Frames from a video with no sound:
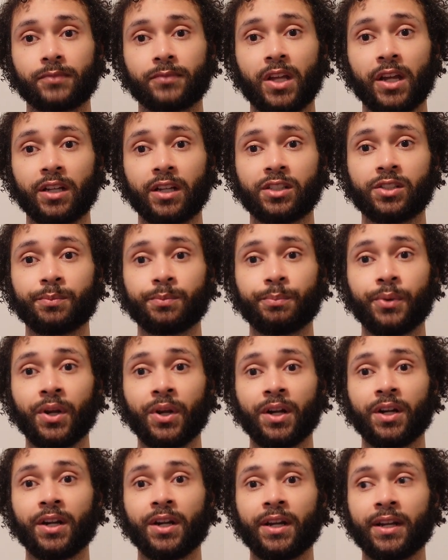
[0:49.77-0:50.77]

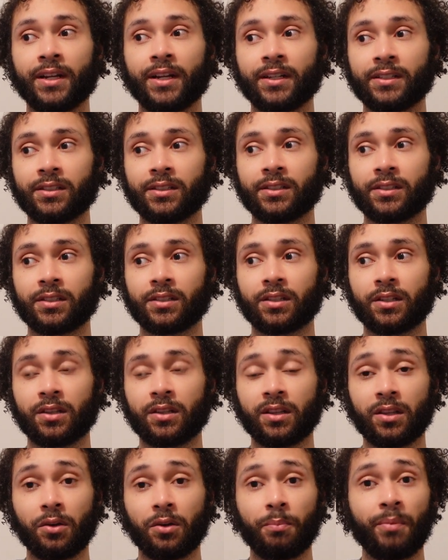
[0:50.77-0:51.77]
experience
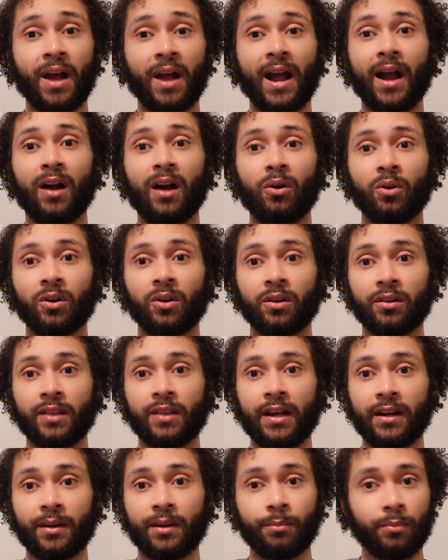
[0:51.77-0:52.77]
the power
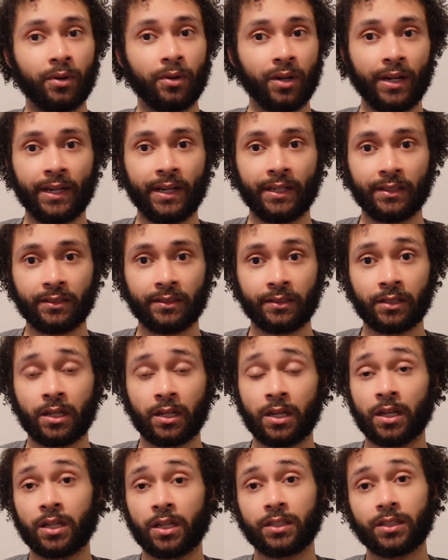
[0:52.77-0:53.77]
that it brings
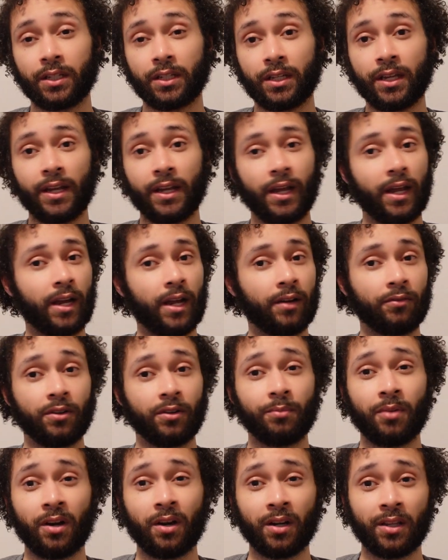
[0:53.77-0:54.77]
to get
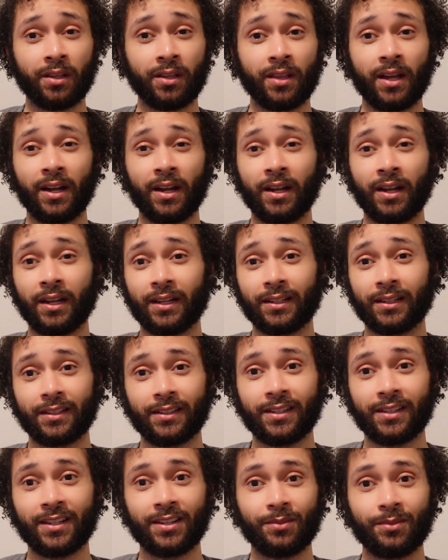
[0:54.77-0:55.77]
everybody that
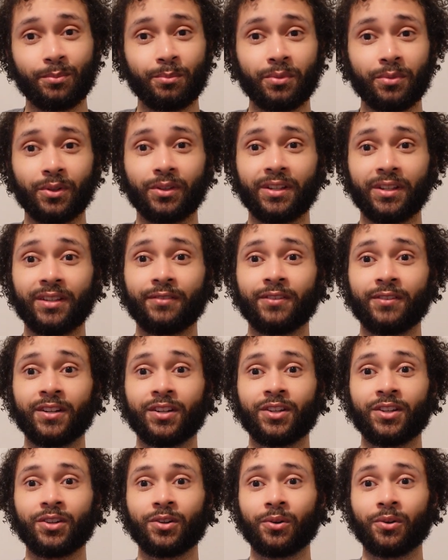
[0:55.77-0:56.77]
didn't believe in
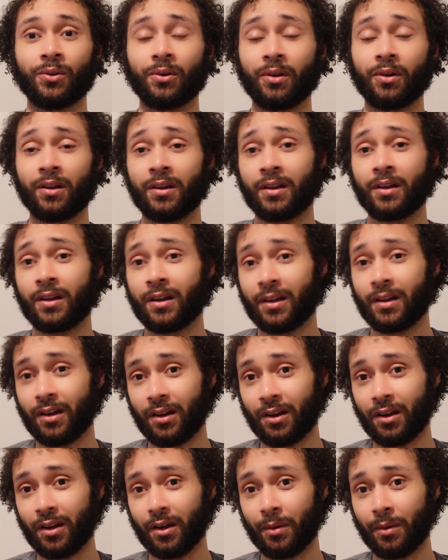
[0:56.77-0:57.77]
you
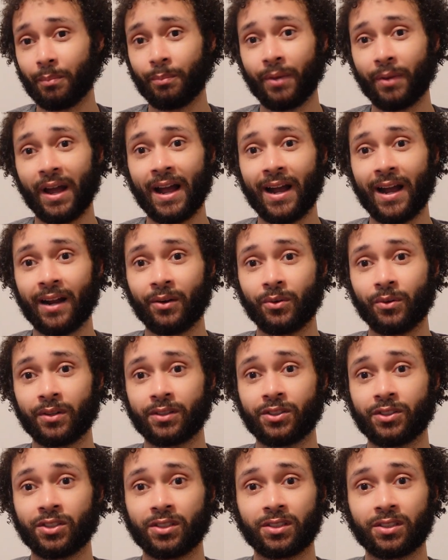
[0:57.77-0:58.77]
back, with
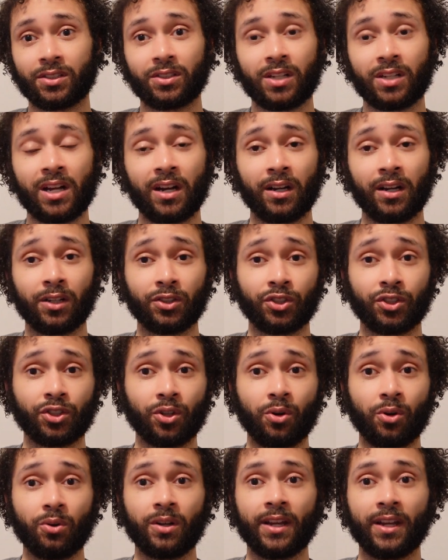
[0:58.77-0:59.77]
just kind of
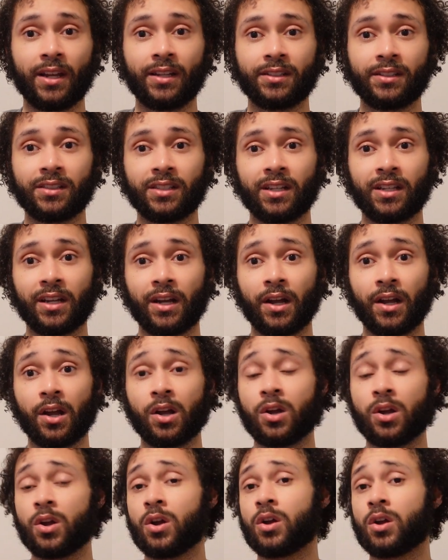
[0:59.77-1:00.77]
showcasing
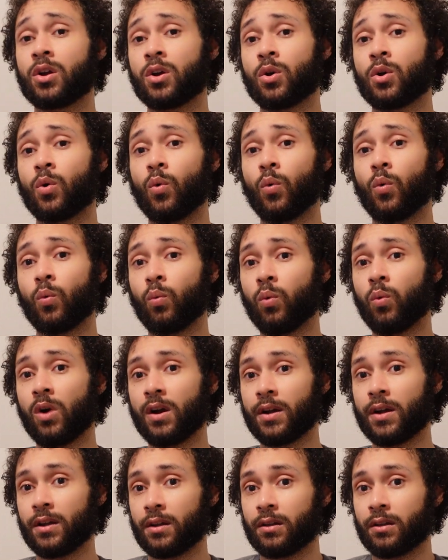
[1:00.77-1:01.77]

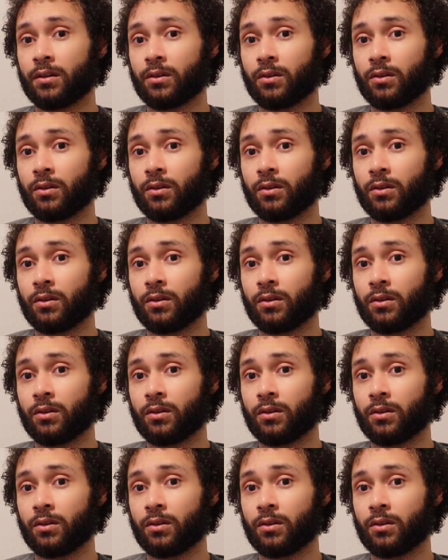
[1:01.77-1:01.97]
what